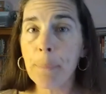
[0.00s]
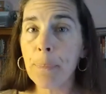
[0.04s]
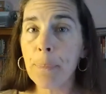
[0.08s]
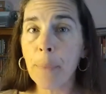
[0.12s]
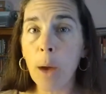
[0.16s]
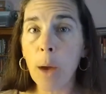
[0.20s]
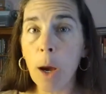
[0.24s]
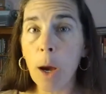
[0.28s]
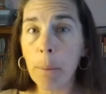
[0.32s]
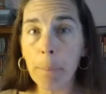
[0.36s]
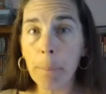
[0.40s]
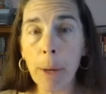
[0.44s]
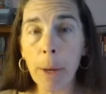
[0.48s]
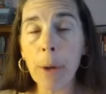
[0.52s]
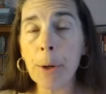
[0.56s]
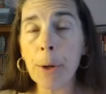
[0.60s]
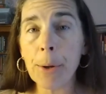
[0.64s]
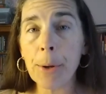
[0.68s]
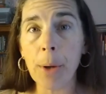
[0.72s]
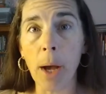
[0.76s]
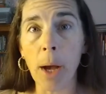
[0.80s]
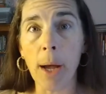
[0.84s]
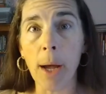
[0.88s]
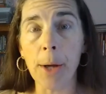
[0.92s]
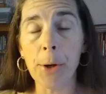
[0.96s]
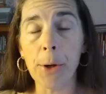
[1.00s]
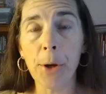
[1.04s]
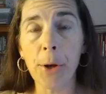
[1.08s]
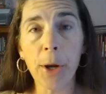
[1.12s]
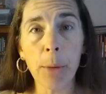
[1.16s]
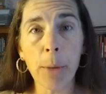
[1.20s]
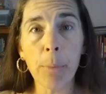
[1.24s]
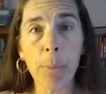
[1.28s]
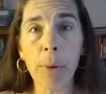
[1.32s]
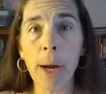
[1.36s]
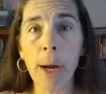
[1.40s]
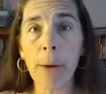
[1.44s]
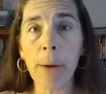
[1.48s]
On both sides, you
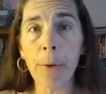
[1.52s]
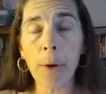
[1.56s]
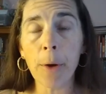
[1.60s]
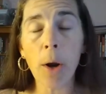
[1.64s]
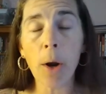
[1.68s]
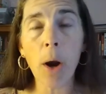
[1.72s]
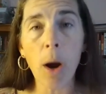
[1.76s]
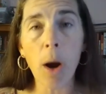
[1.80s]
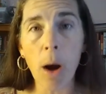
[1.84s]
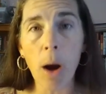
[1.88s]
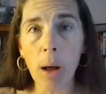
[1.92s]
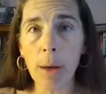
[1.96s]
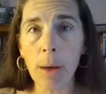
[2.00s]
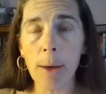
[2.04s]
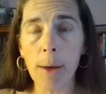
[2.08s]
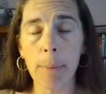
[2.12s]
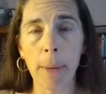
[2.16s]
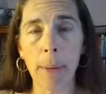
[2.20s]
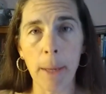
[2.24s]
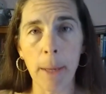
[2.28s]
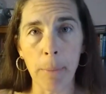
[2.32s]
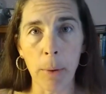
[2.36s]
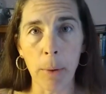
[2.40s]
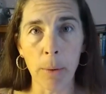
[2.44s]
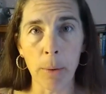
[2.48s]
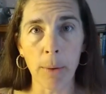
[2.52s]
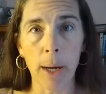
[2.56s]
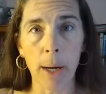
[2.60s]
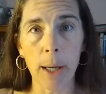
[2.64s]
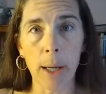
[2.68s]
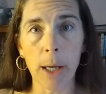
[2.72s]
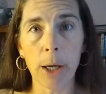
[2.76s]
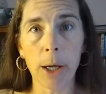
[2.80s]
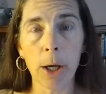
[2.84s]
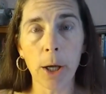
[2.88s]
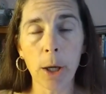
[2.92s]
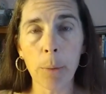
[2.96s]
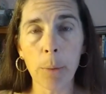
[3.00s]
can pray for all the people
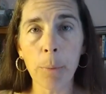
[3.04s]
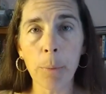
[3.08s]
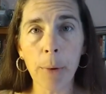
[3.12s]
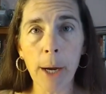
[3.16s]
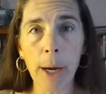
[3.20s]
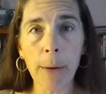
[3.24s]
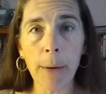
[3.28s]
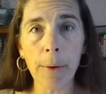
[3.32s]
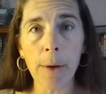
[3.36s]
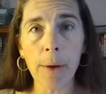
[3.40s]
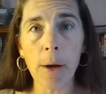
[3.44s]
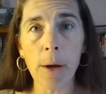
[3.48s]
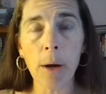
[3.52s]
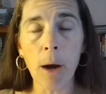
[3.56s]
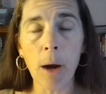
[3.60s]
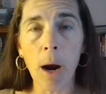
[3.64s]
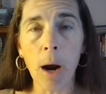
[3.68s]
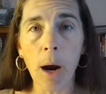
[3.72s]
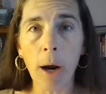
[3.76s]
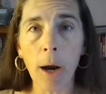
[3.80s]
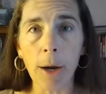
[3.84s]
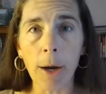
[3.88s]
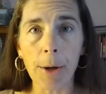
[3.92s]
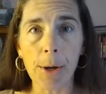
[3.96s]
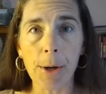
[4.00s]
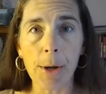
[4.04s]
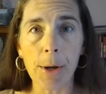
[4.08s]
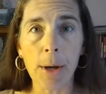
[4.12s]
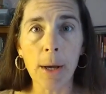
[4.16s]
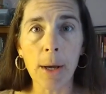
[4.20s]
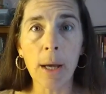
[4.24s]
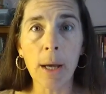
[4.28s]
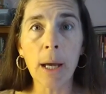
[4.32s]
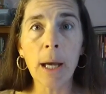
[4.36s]
running. You can pray for their hearts.